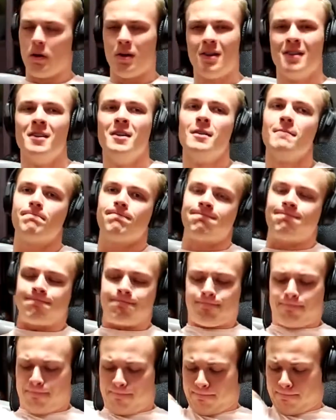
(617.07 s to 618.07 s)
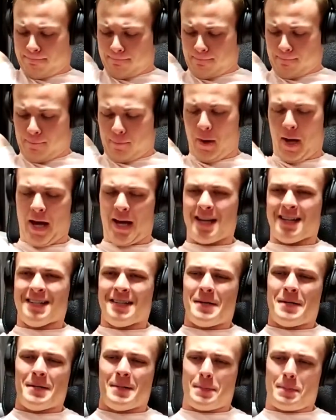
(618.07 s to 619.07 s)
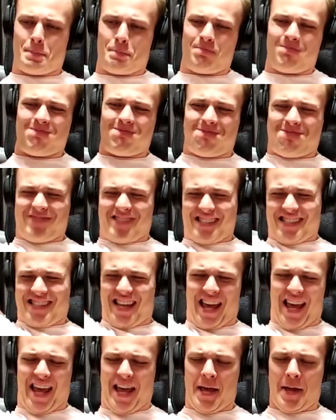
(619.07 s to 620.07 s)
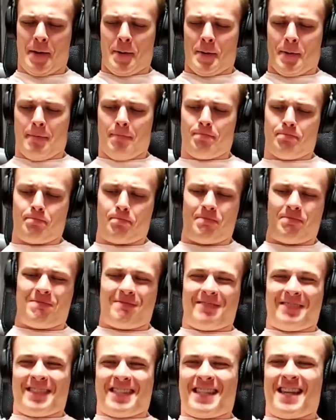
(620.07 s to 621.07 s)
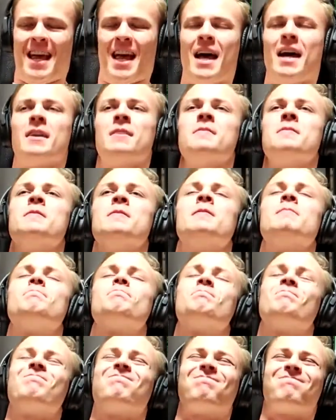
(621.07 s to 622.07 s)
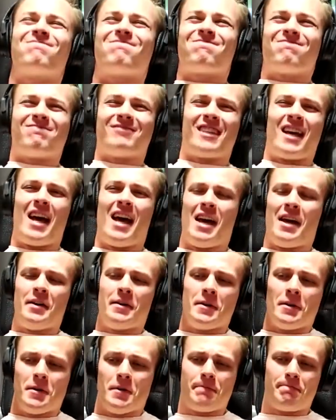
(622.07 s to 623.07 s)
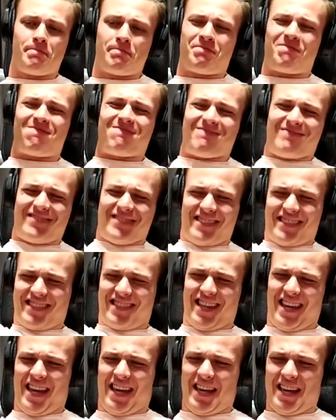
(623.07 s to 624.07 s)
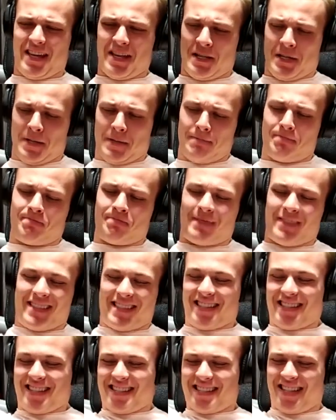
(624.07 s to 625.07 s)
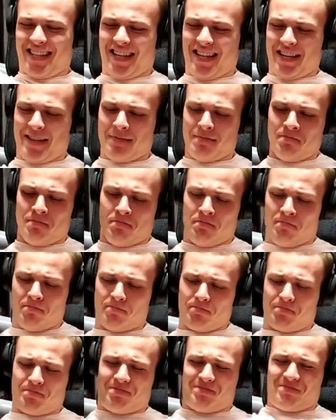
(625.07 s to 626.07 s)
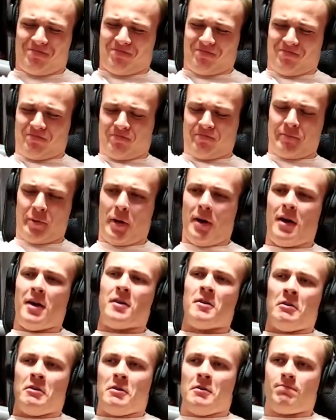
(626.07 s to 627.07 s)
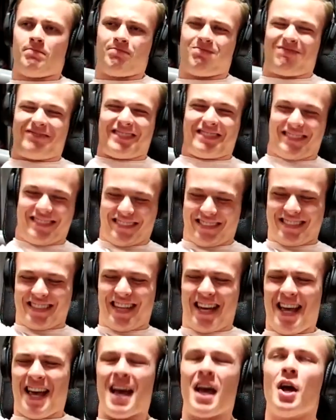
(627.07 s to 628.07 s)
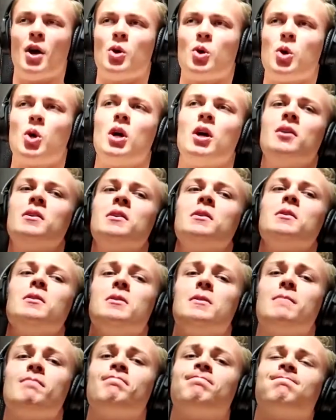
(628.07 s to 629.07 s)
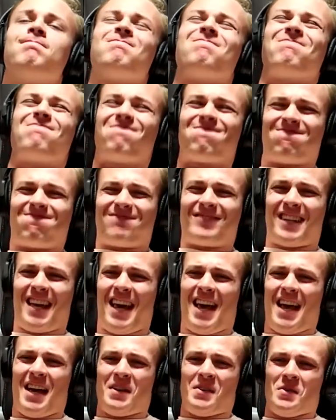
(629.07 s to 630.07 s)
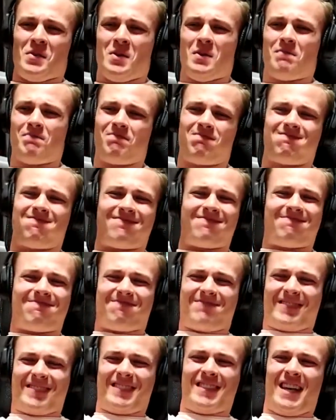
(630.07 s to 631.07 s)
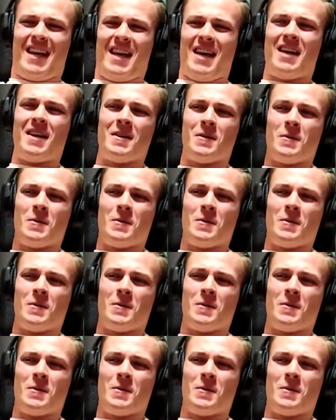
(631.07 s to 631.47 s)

great so far. And moving on to the next exercise. The next one is machine shoulder press, which is something I like to use quite a lot because it isolates one of the shoulders at a time.